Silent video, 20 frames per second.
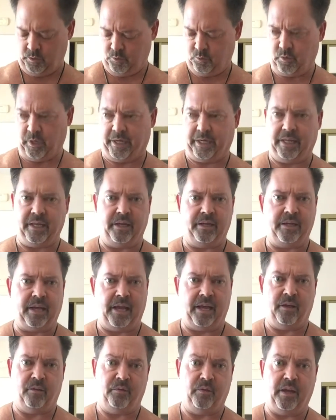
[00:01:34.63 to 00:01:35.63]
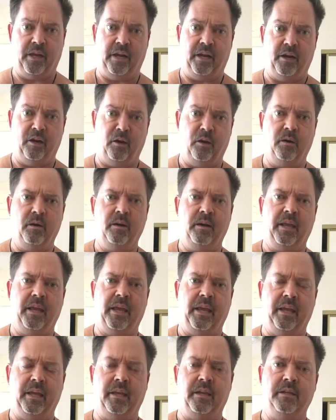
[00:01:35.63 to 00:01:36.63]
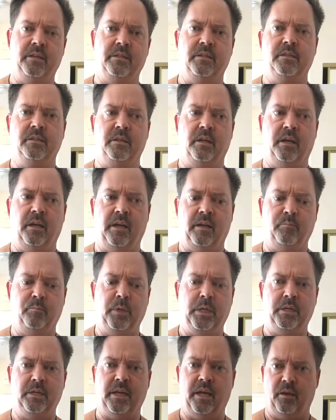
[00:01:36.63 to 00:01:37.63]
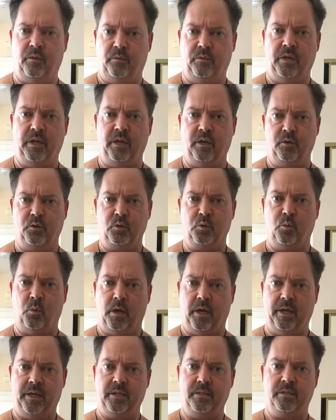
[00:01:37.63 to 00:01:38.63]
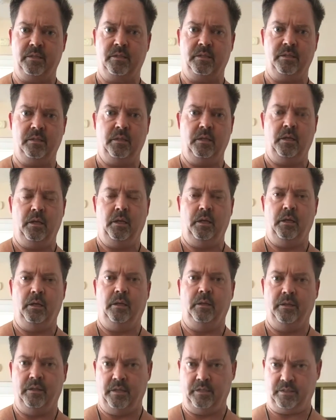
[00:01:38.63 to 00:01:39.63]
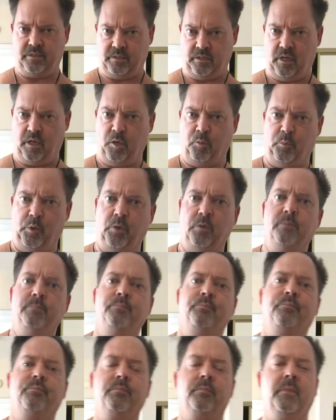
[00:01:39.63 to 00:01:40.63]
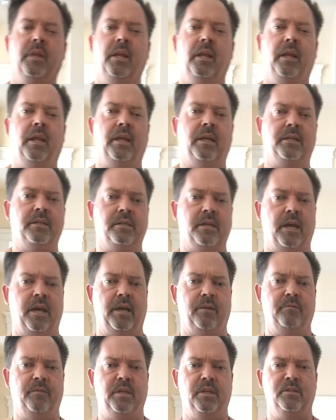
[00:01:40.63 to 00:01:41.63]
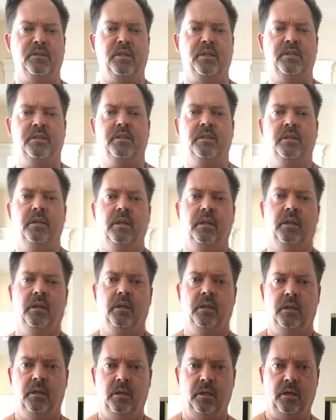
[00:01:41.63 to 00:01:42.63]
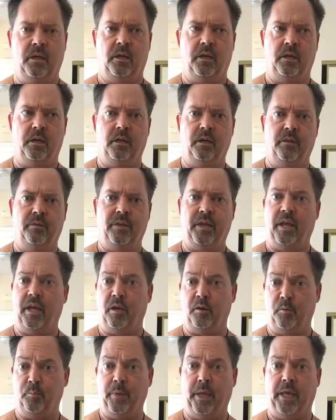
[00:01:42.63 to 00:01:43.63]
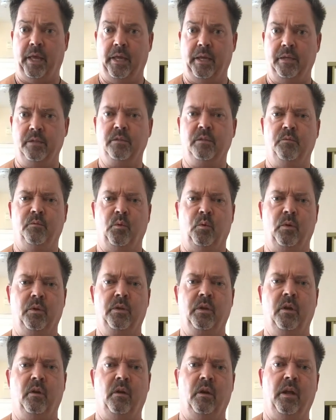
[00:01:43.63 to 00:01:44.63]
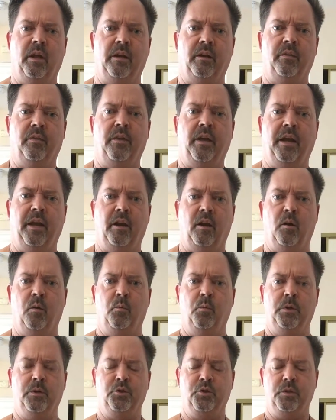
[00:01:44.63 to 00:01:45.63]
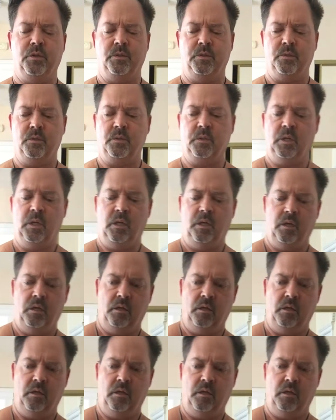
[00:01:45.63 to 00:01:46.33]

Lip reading: try to get down there, and I've been down there twice this summer, and I visit the Outer Banks of North Carolina there, which is